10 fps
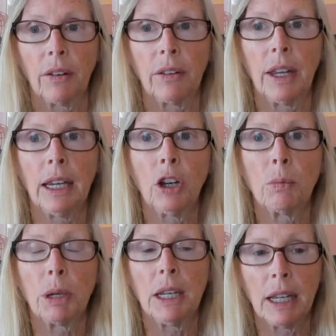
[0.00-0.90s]
they could
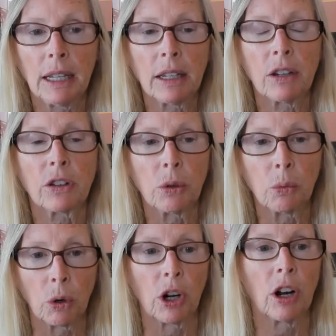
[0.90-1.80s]
begin to
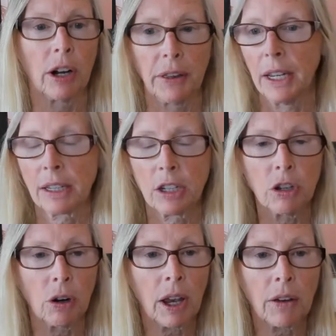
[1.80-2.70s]
work on this. You
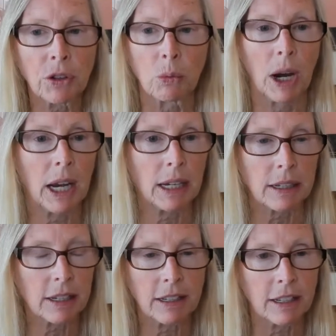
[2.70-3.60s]
don't have to wait
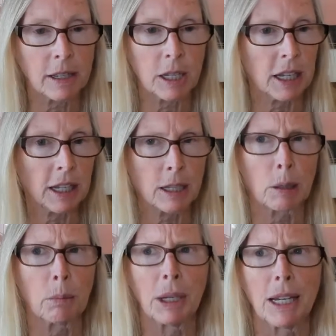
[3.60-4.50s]
to see
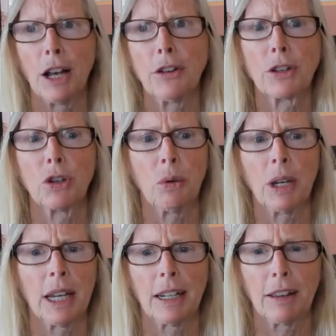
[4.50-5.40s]
somebody else
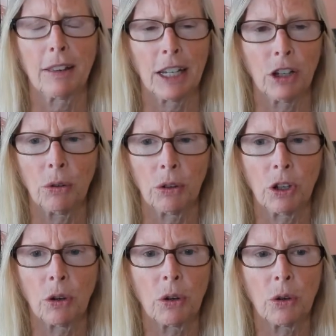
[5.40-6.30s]
doing anything.
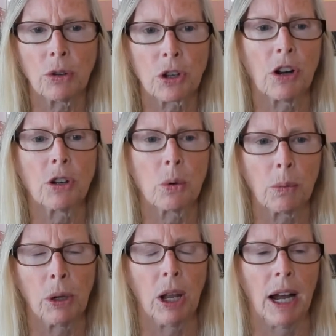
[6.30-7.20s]
You start to
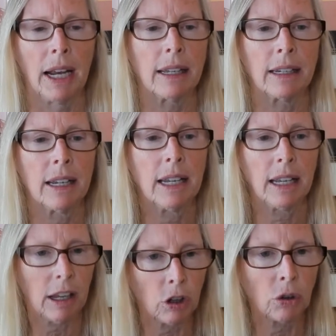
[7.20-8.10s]
apply it
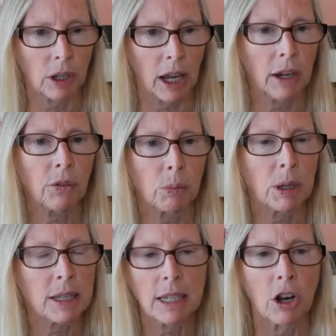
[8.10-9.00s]
in your life, and we
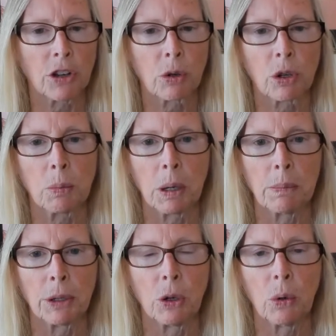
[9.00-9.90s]
see all sorts of people